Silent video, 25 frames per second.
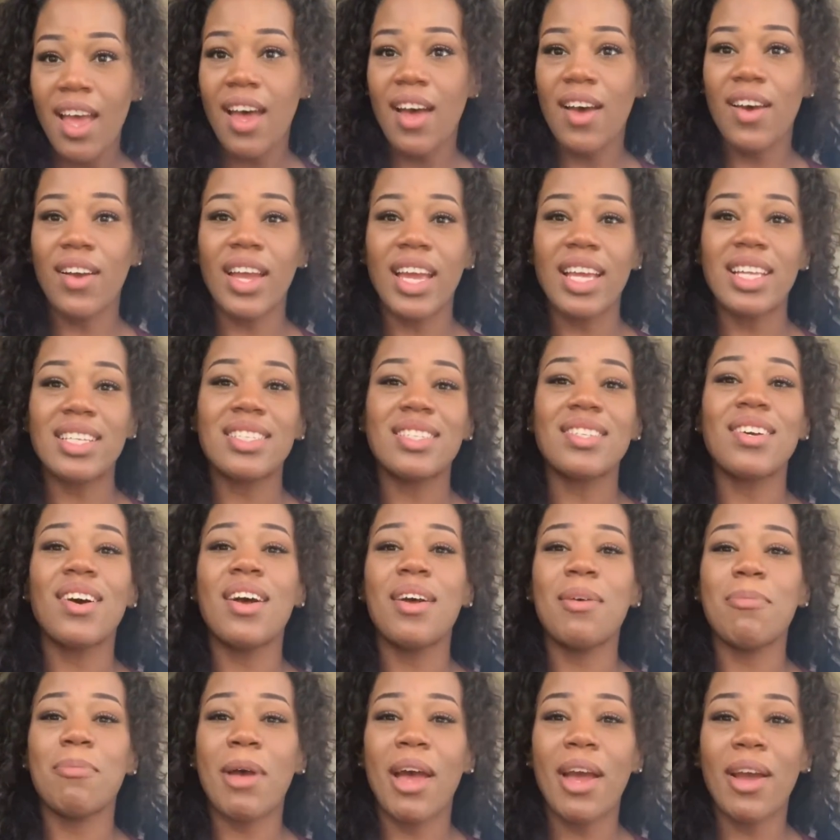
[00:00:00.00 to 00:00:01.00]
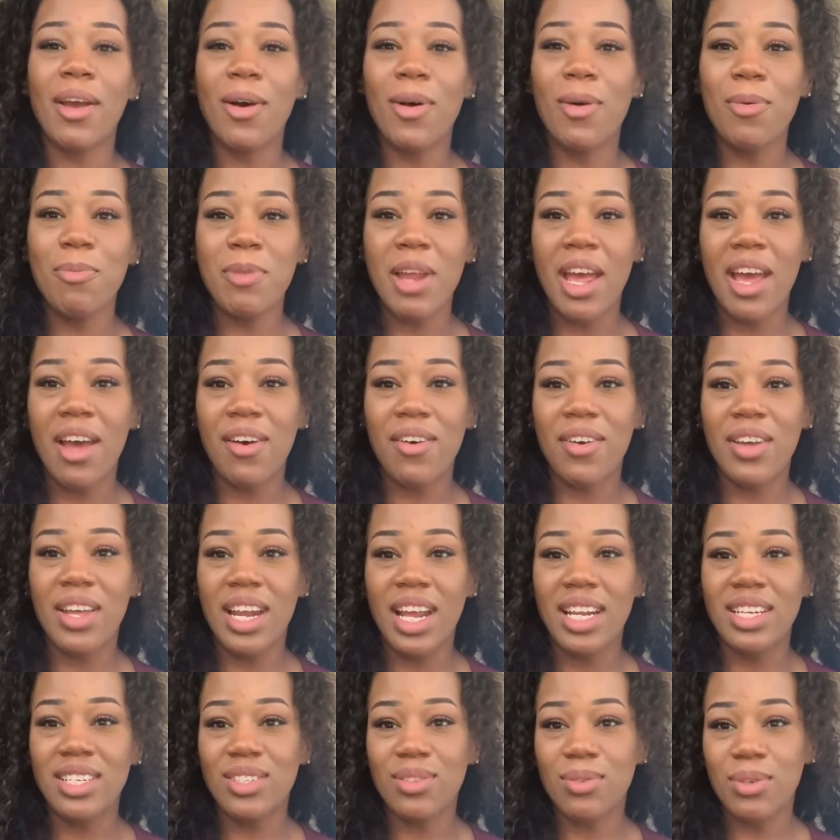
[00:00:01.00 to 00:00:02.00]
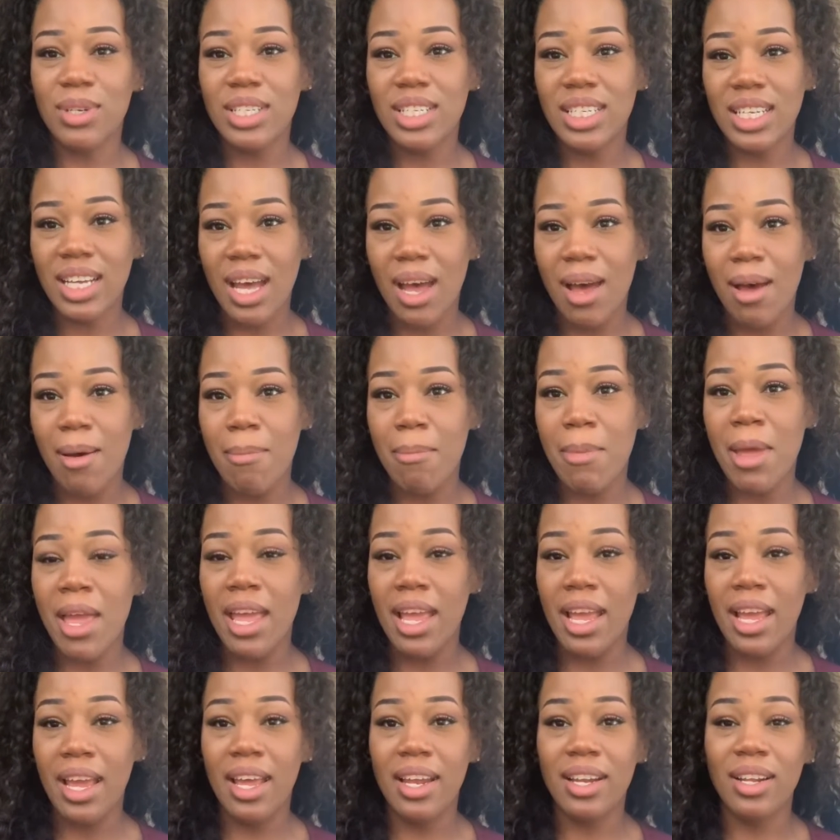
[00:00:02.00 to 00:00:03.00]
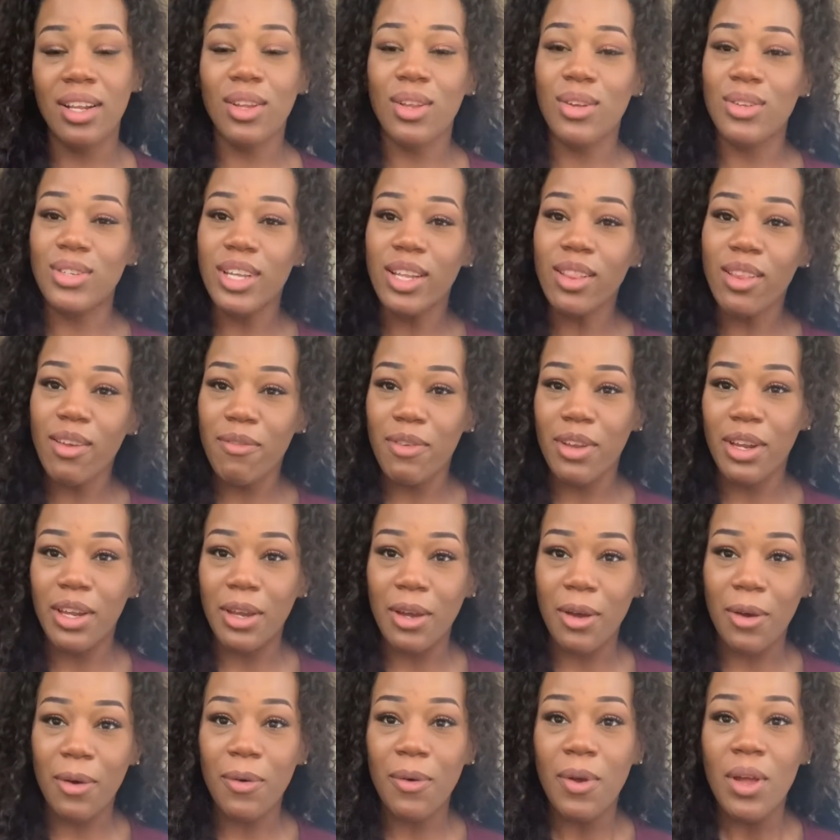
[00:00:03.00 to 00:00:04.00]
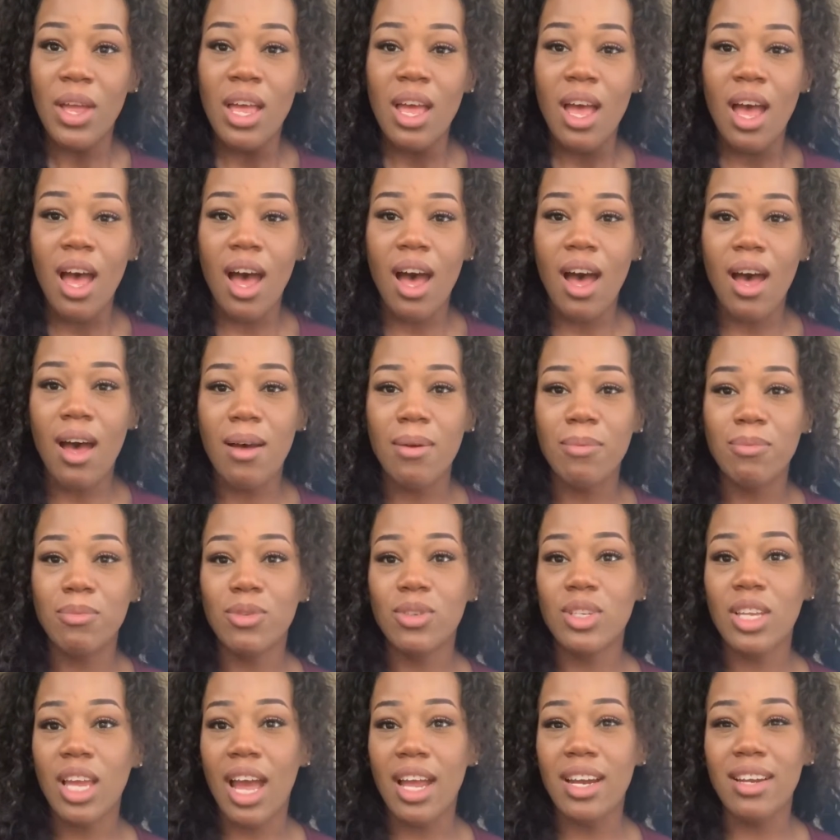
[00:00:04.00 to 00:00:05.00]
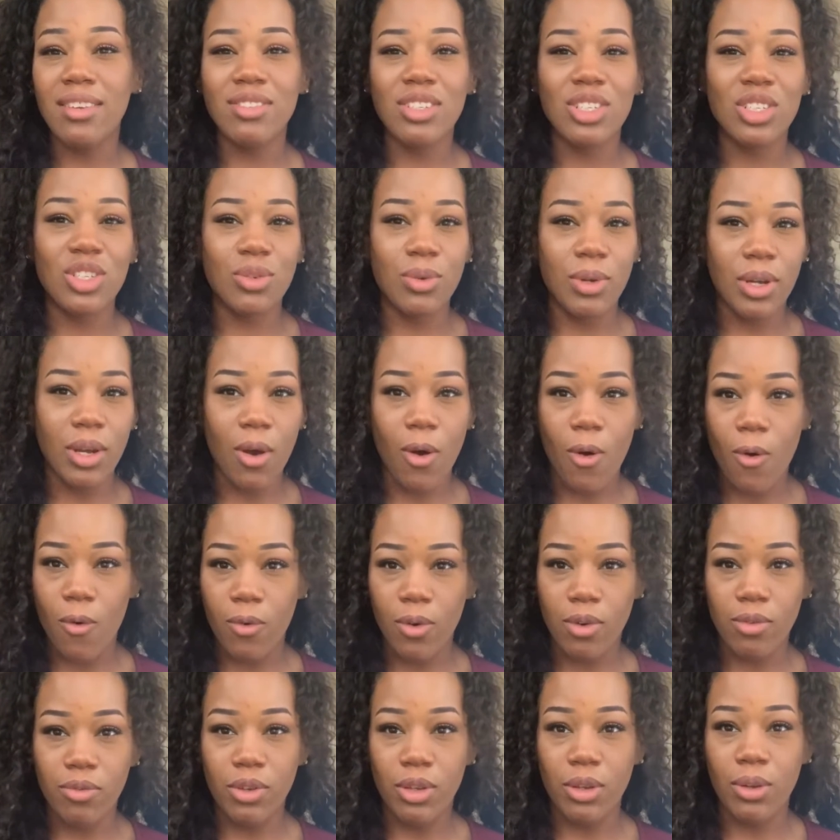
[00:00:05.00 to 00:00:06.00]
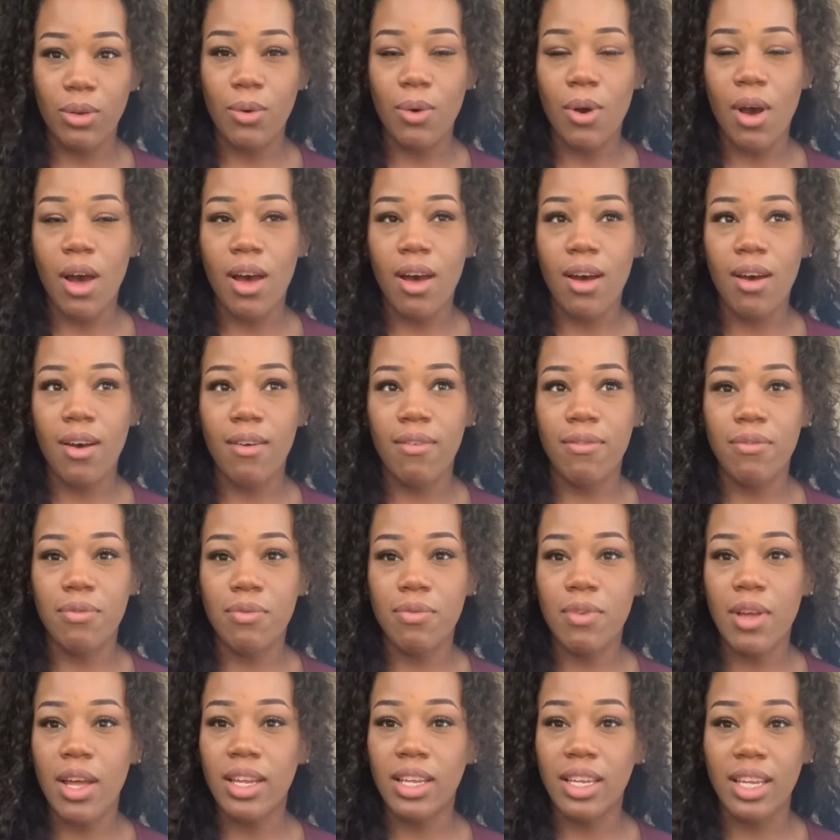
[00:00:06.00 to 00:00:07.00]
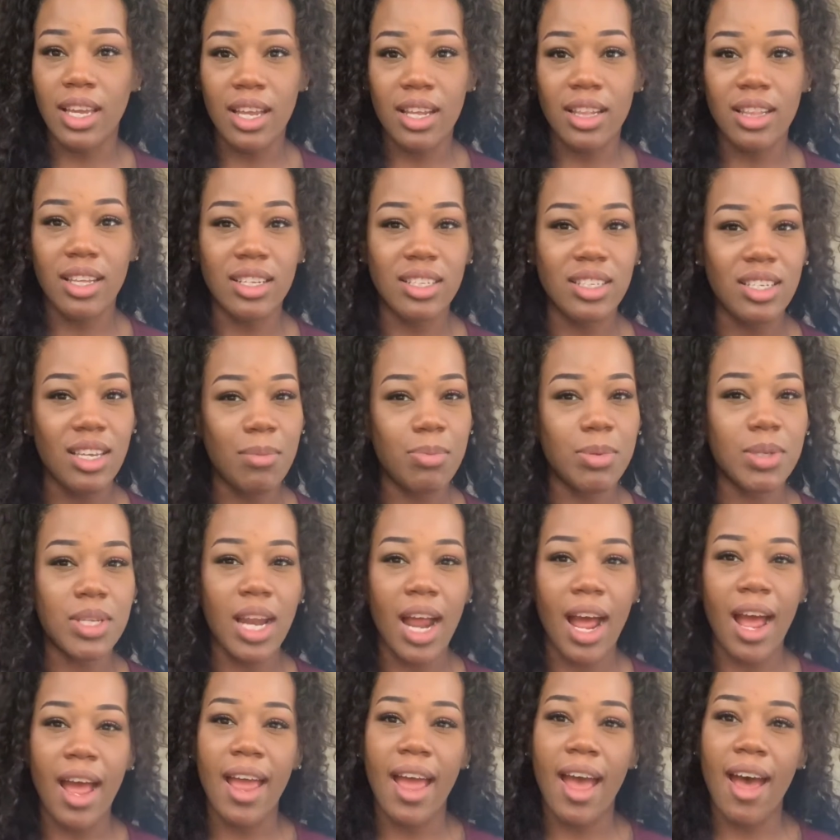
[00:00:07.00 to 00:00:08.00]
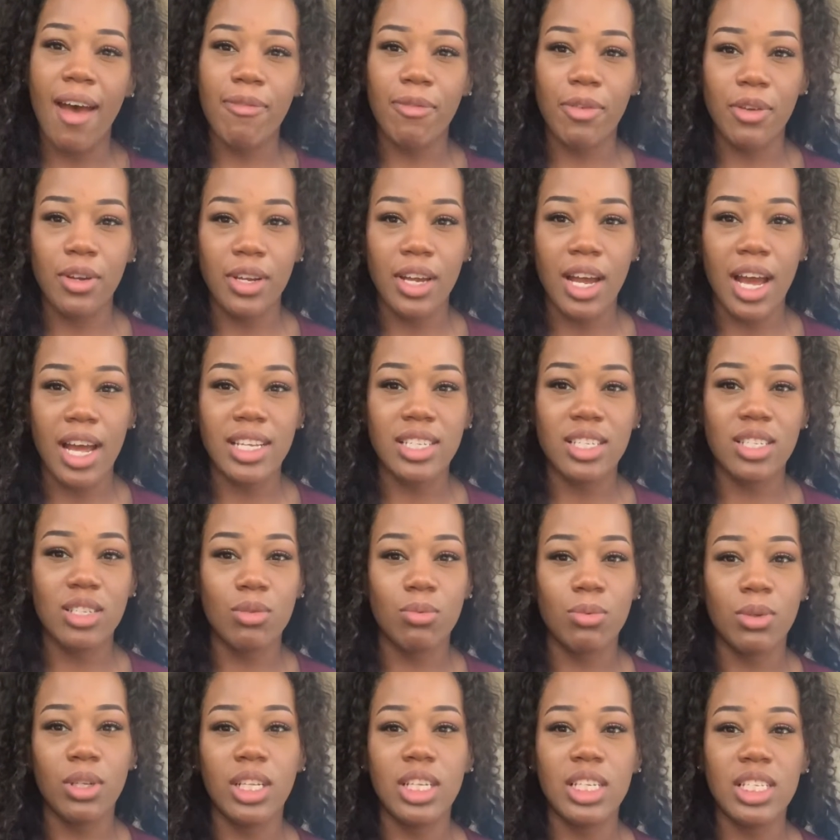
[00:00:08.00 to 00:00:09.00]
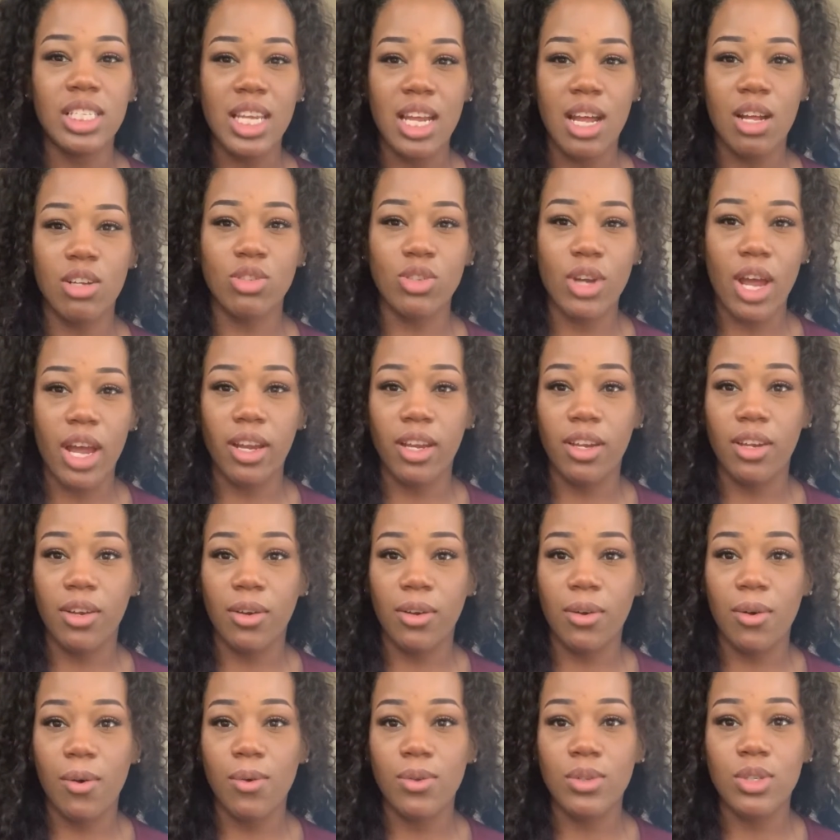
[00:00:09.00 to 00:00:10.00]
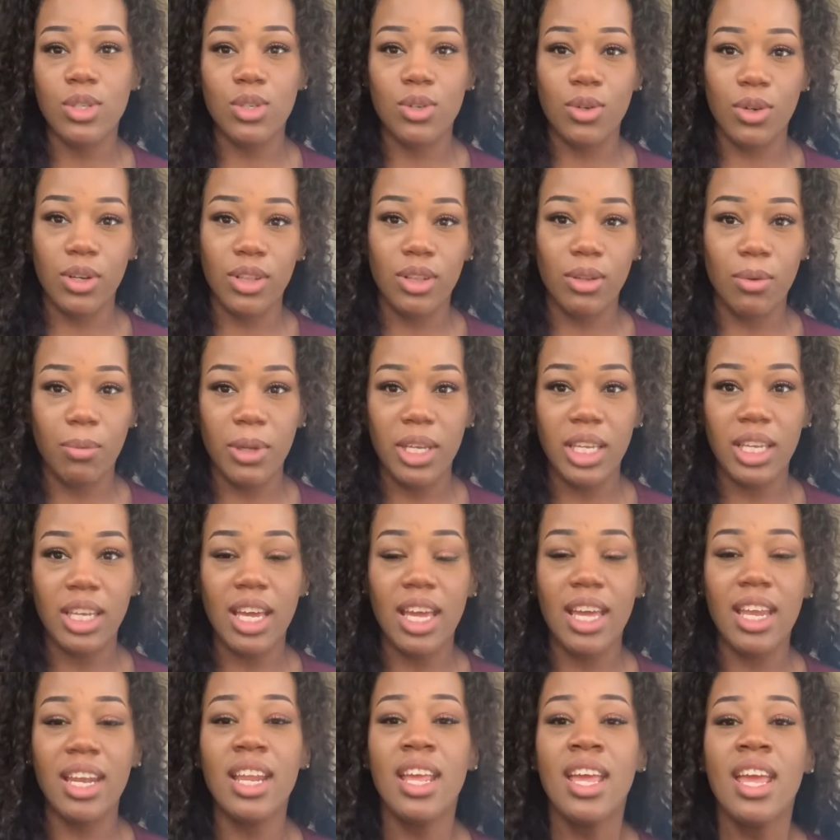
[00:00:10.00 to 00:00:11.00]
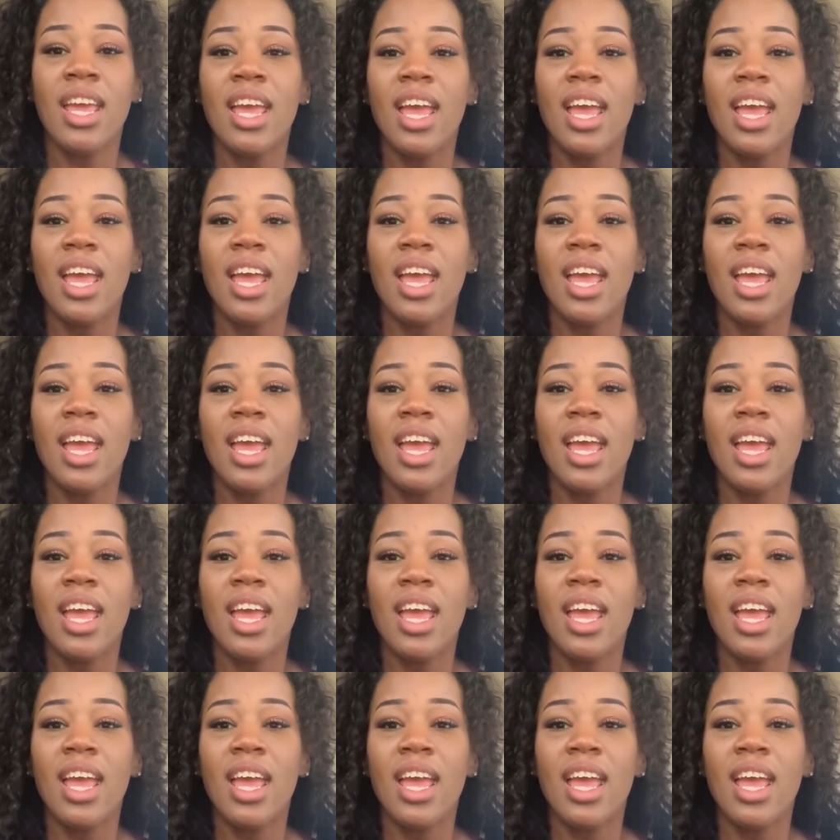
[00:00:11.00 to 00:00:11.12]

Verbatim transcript: Okay, so I'm back home now and I just wanted to come and close out the video um, kind of just doing an overview of, again, the tips that I have for you guys to really stay on track of your goals during the weekend